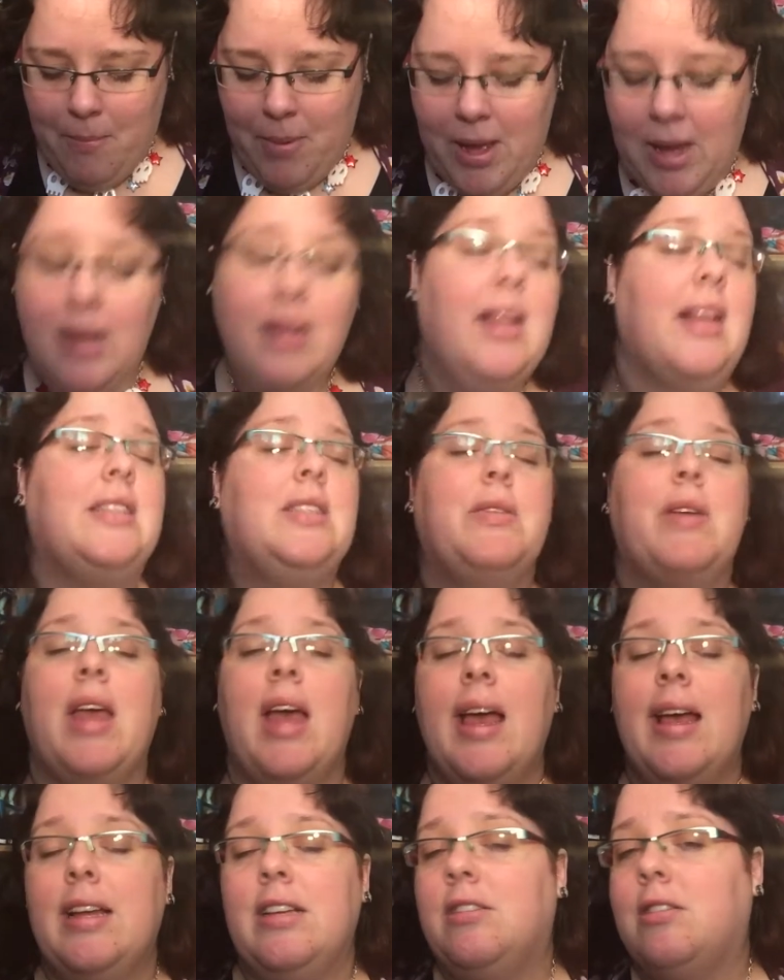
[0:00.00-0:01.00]
But that's okay.
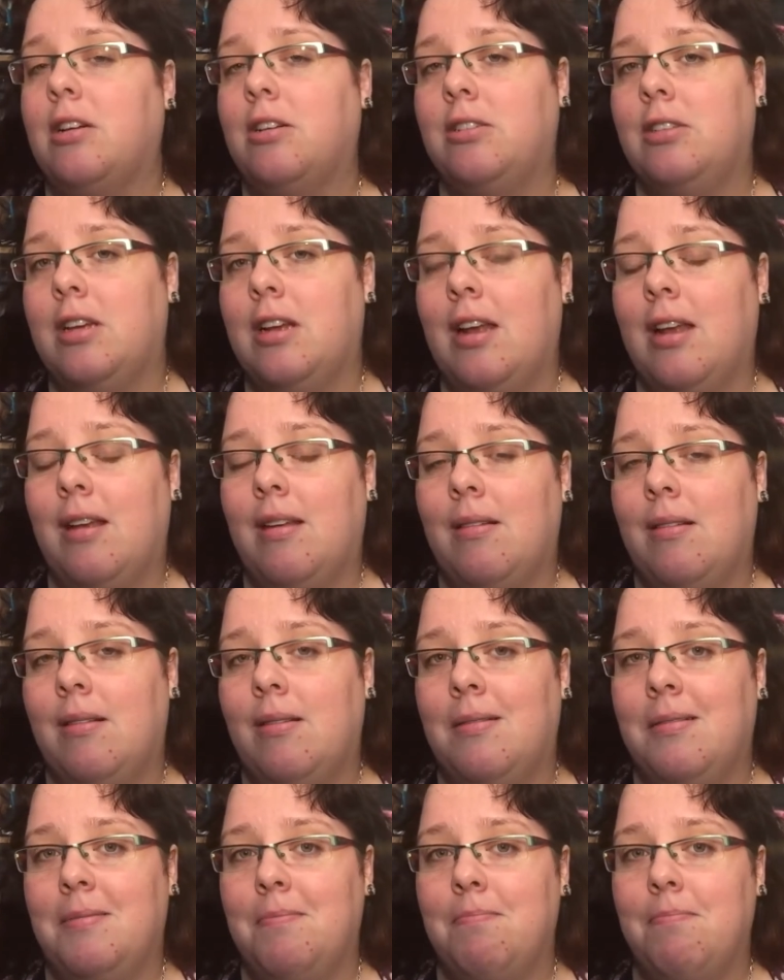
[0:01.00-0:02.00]
I can charge it and
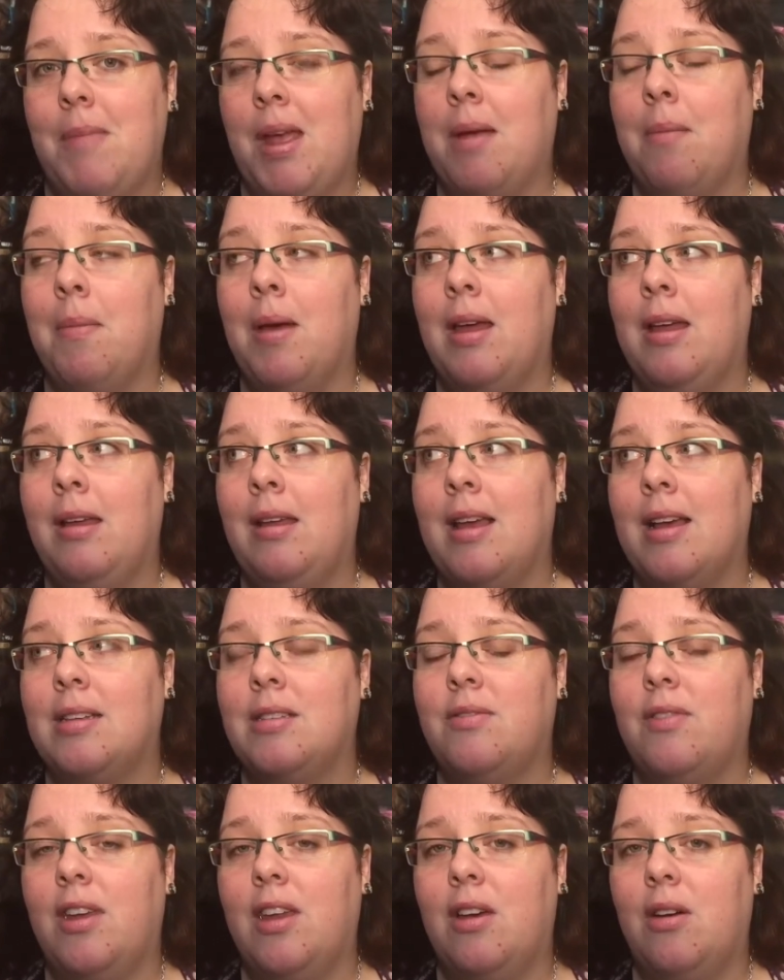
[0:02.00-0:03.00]
make my
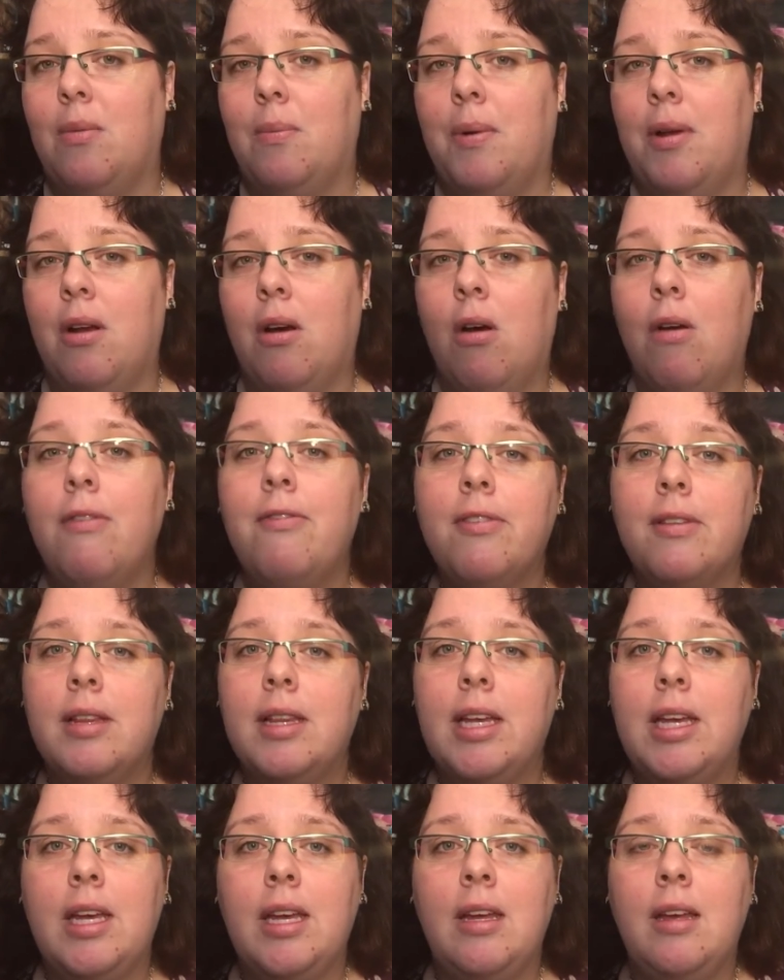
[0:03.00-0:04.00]
next video. But
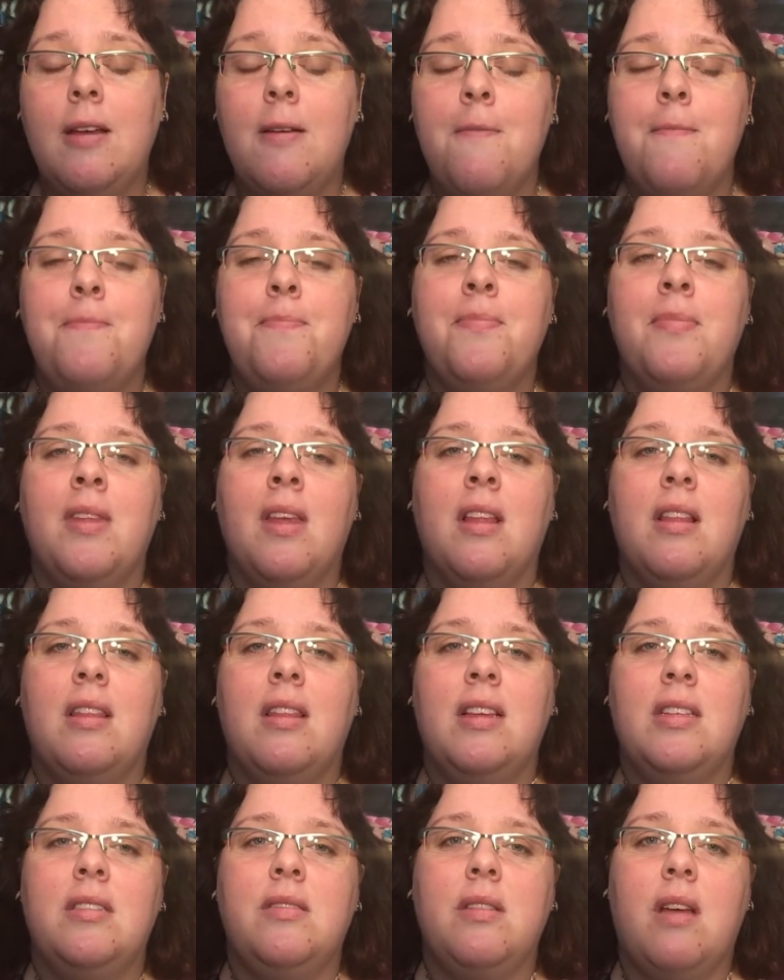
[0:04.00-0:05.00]
hopefully
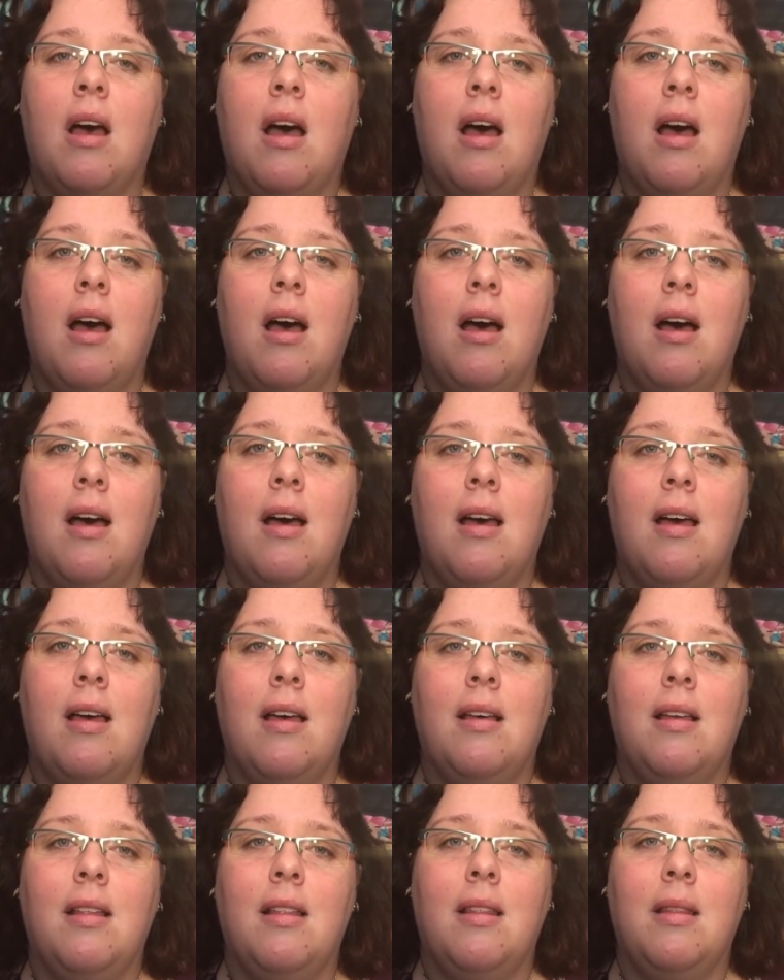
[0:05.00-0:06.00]
this
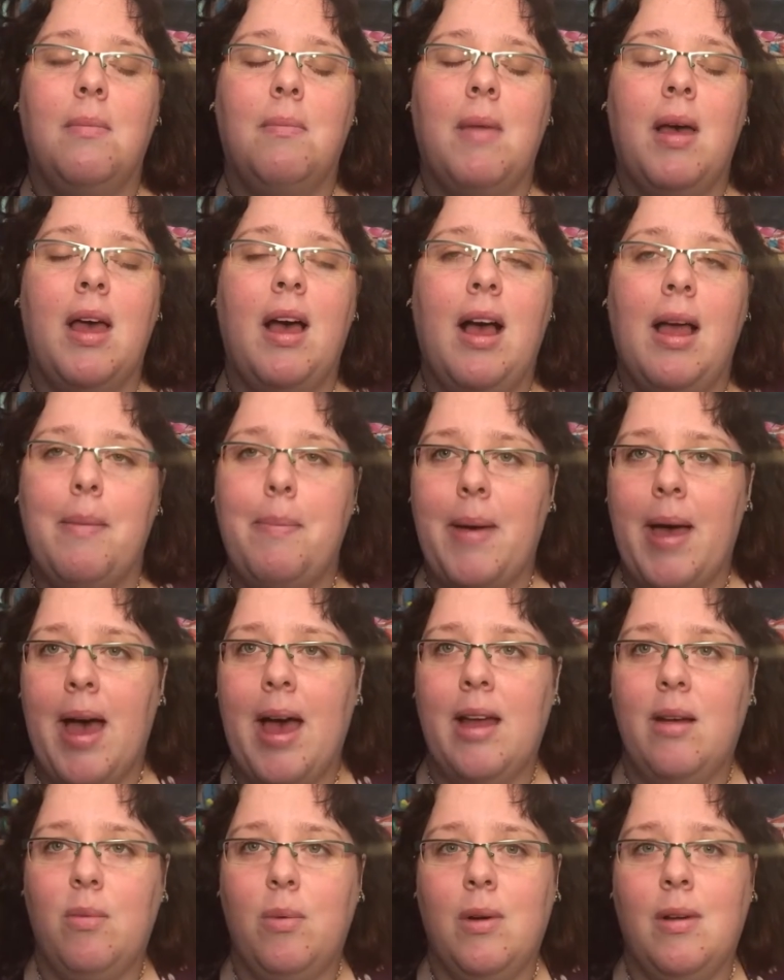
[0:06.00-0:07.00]
my
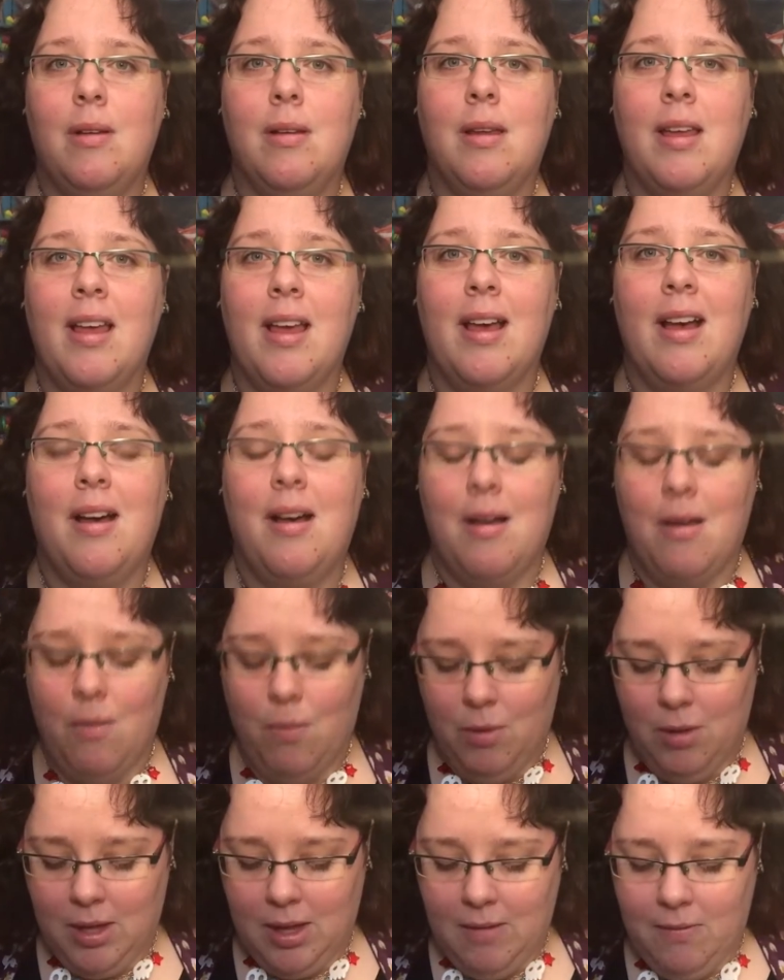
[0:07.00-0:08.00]
iPad will
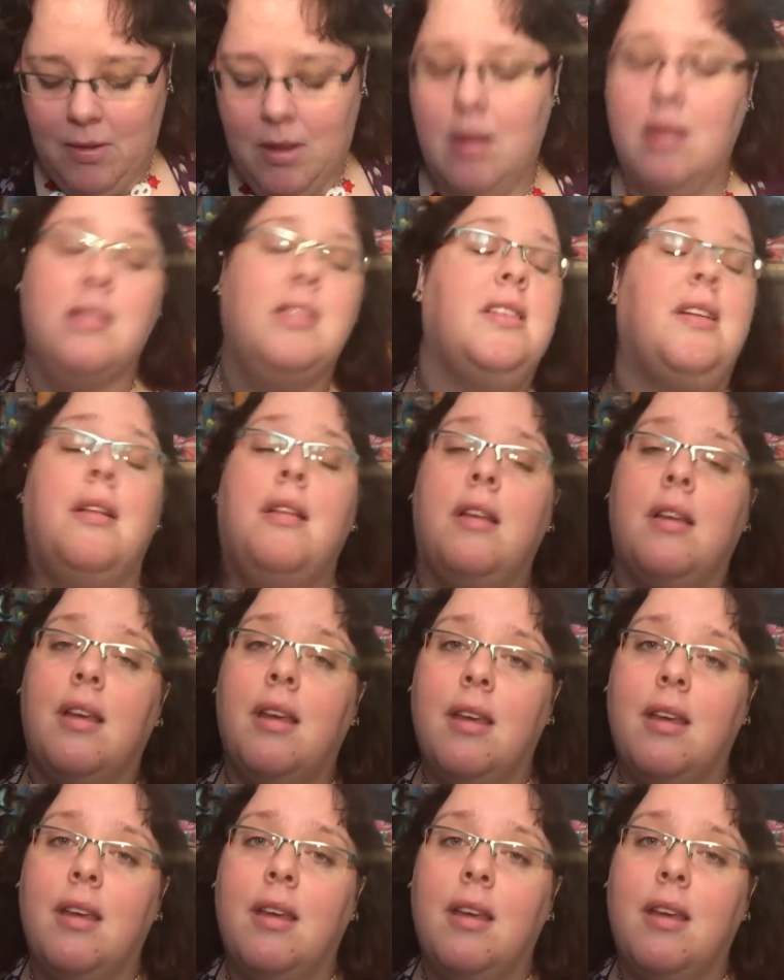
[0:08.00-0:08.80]
give you still a